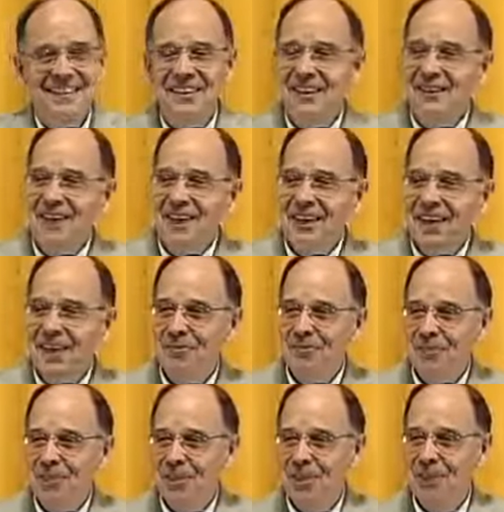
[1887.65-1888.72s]
They're
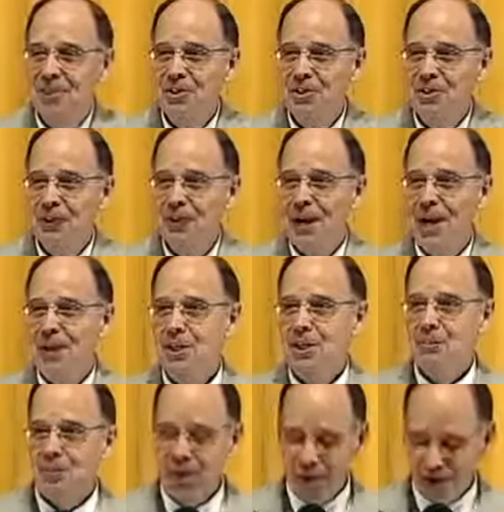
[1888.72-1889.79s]
delightful creatures. Their eyes
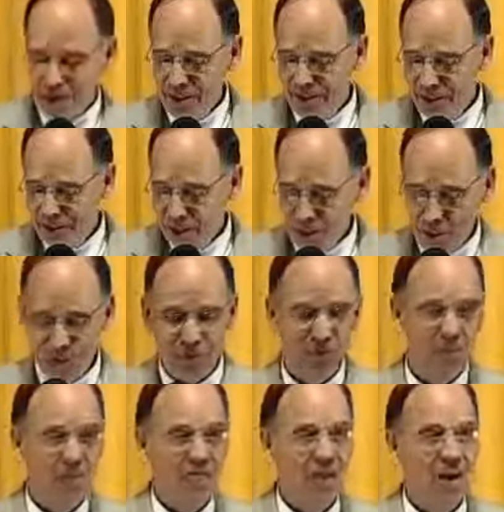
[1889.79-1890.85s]
sparkle and they're so
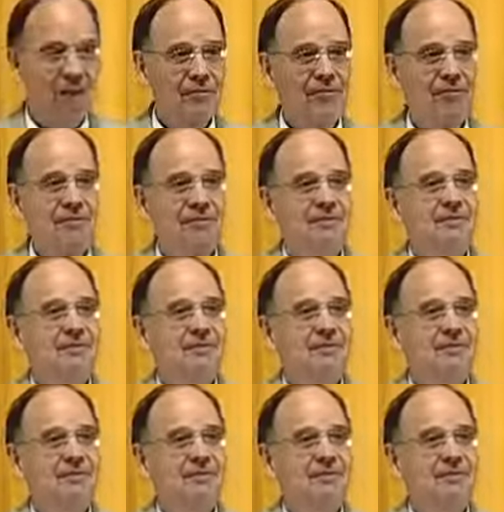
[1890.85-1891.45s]
full of life.